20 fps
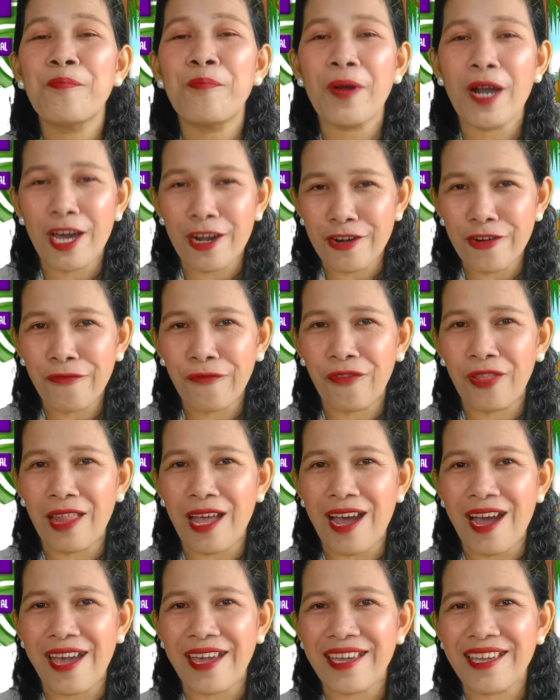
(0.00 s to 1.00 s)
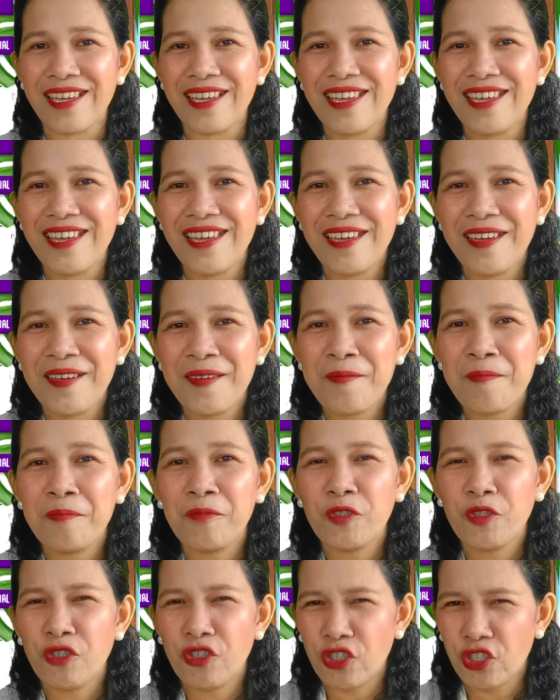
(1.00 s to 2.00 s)
Butterfly.
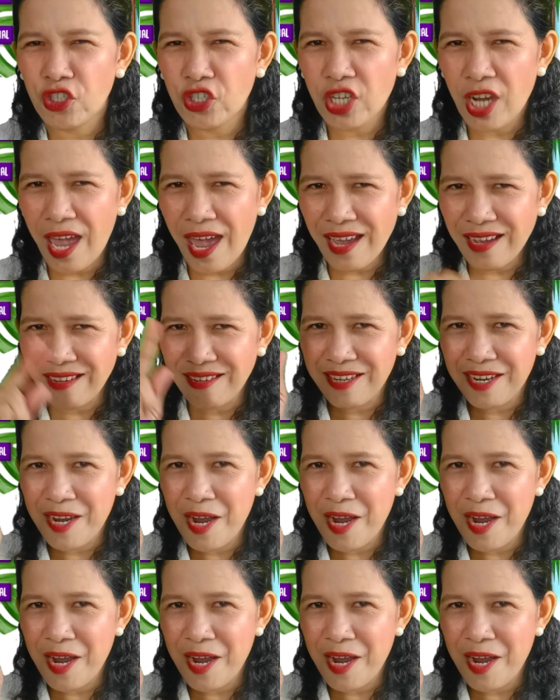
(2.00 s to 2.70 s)
Check